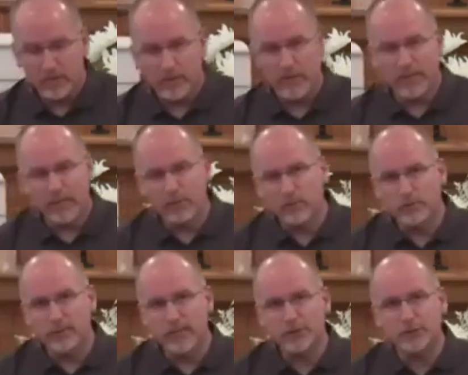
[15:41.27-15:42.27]
It was
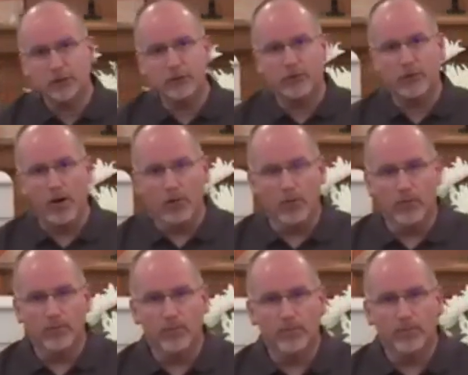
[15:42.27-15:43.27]
a scroll.
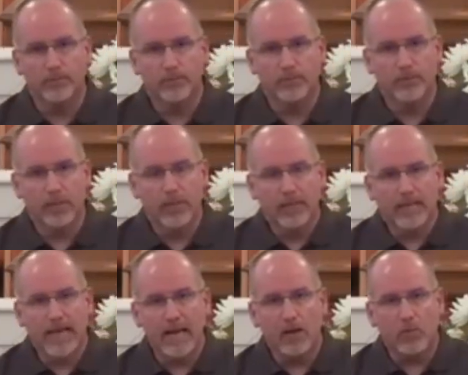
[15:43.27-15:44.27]

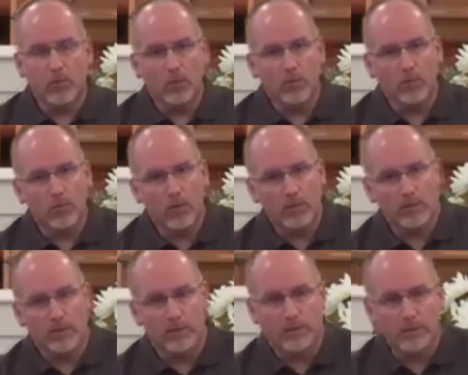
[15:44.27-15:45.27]
Now,
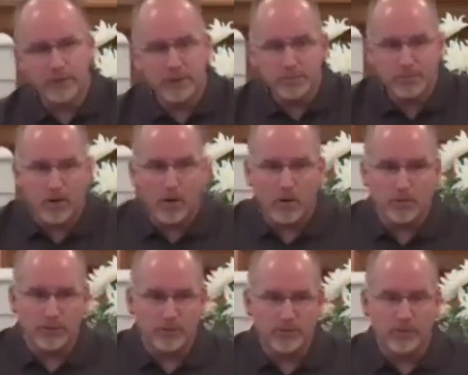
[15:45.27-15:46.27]
just
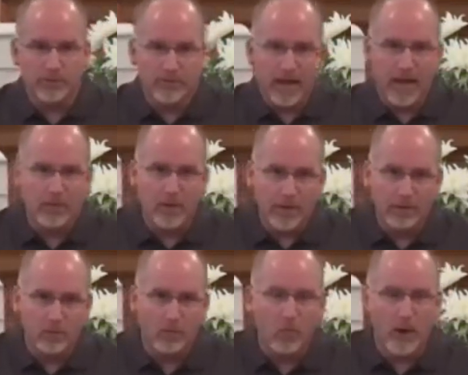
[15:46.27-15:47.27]
because of how
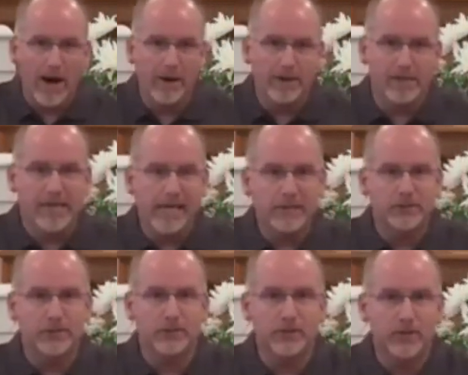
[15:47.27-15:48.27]
I'm wired in
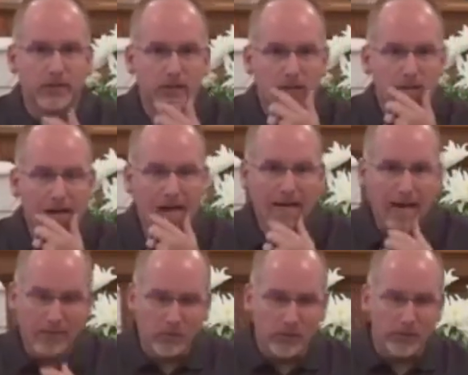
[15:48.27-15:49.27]
nature, I
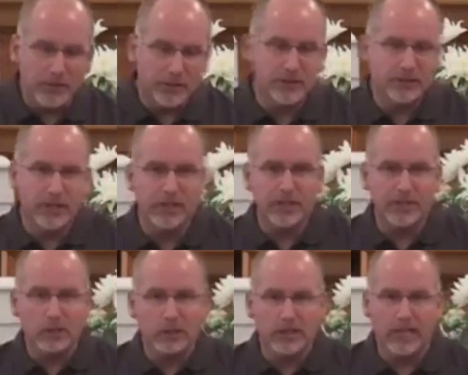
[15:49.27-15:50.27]
wanted to study and
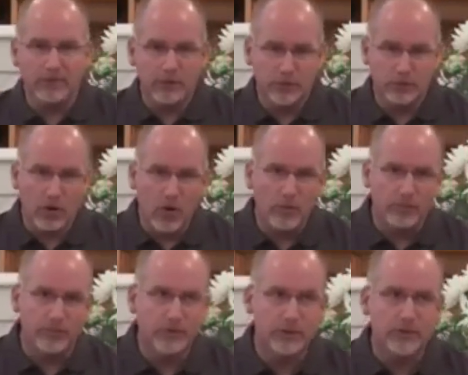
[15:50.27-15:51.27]
look at the scroll
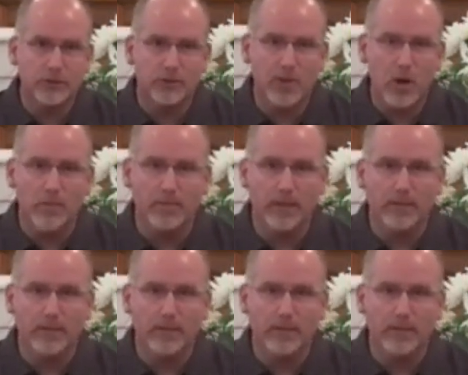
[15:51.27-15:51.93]
for just a moment.